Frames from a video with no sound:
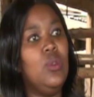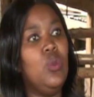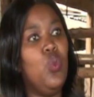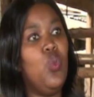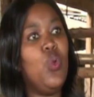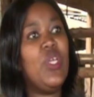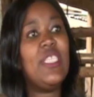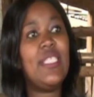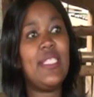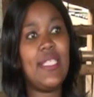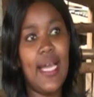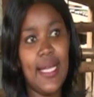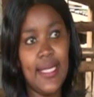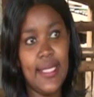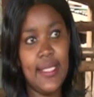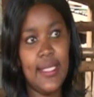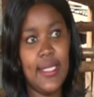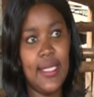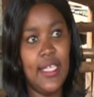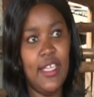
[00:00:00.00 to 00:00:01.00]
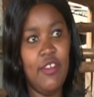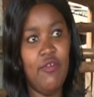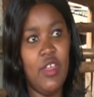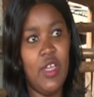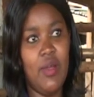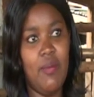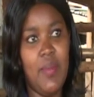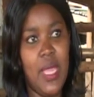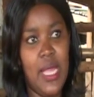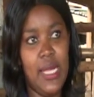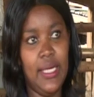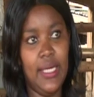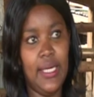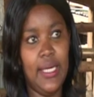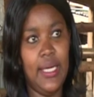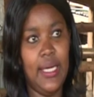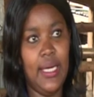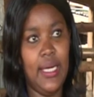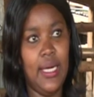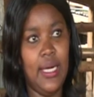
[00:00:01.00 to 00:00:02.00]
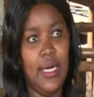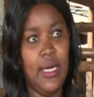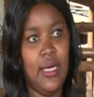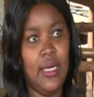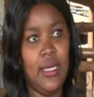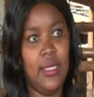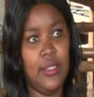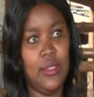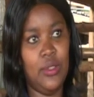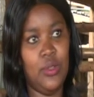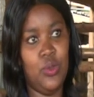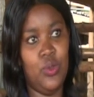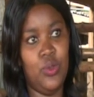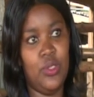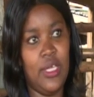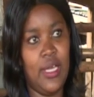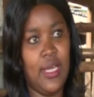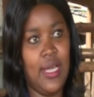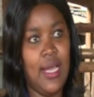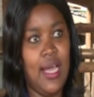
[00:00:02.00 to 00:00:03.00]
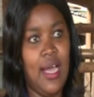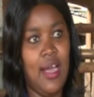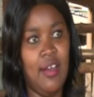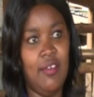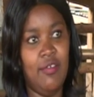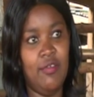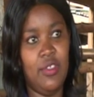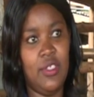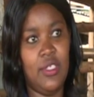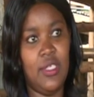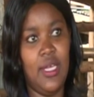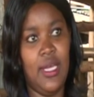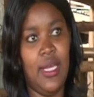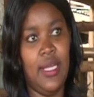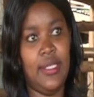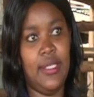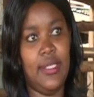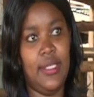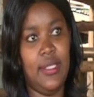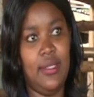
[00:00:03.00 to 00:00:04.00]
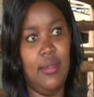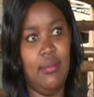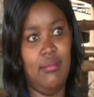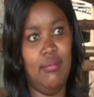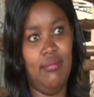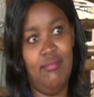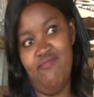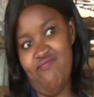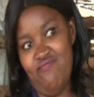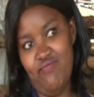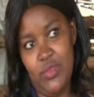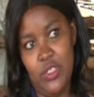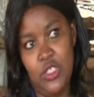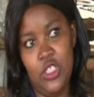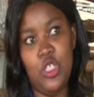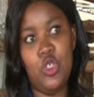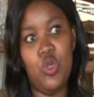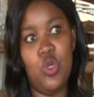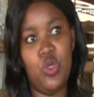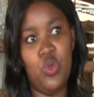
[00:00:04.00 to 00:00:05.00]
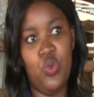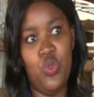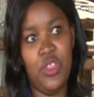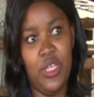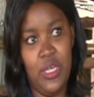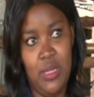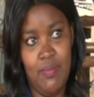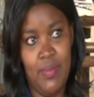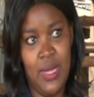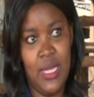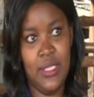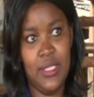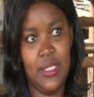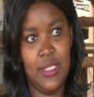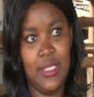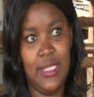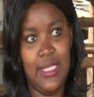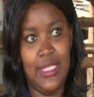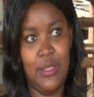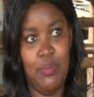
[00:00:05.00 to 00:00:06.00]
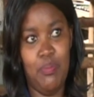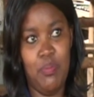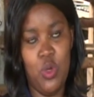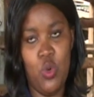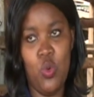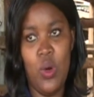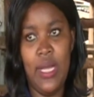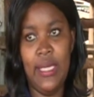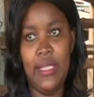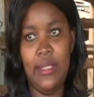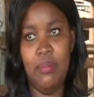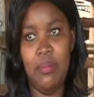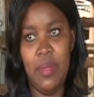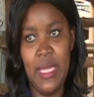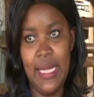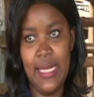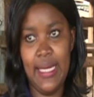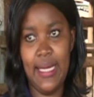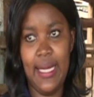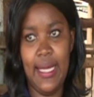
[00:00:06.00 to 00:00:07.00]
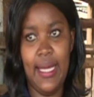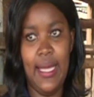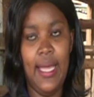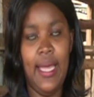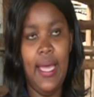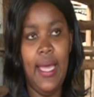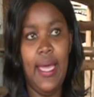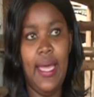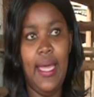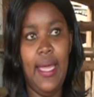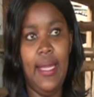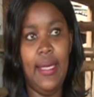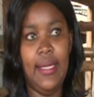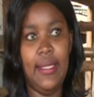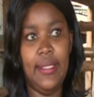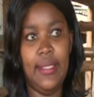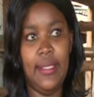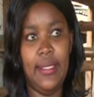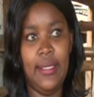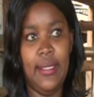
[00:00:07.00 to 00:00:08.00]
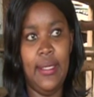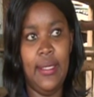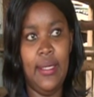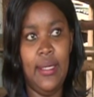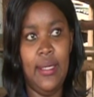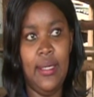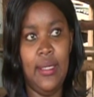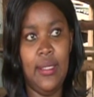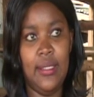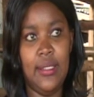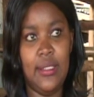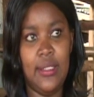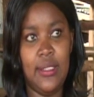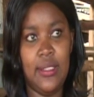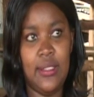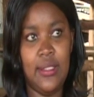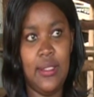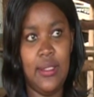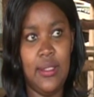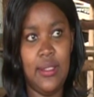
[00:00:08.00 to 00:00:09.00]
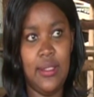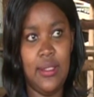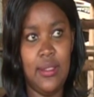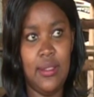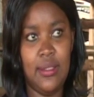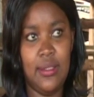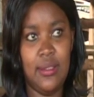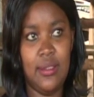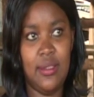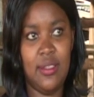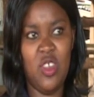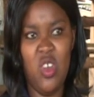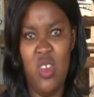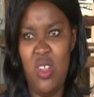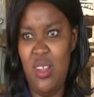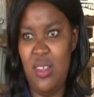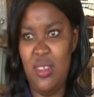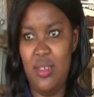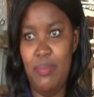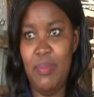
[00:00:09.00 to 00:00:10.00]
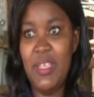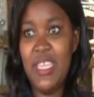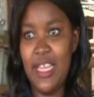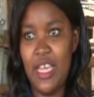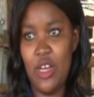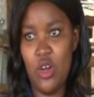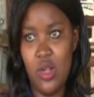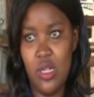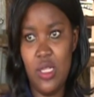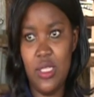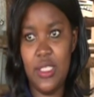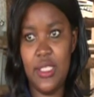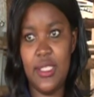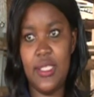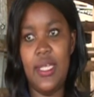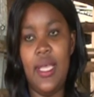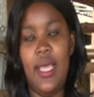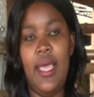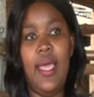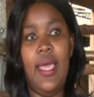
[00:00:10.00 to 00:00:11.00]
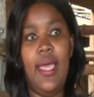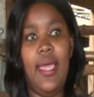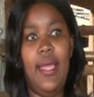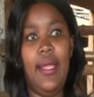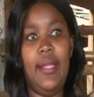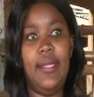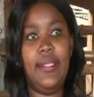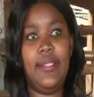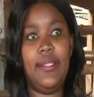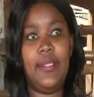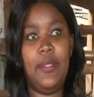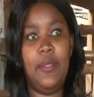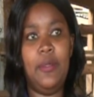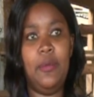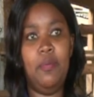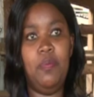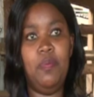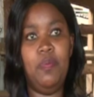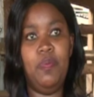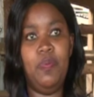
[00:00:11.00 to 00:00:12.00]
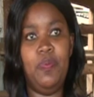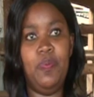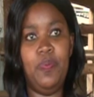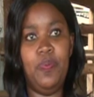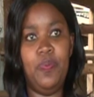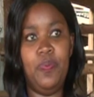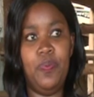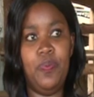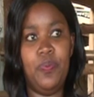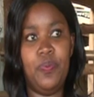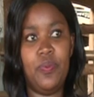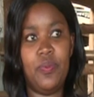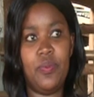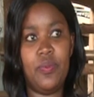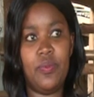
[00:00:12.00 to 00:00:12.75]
We start giving milk uh, to the cows at zero to three months. It's purely milk and uh, salt, minerals, and um,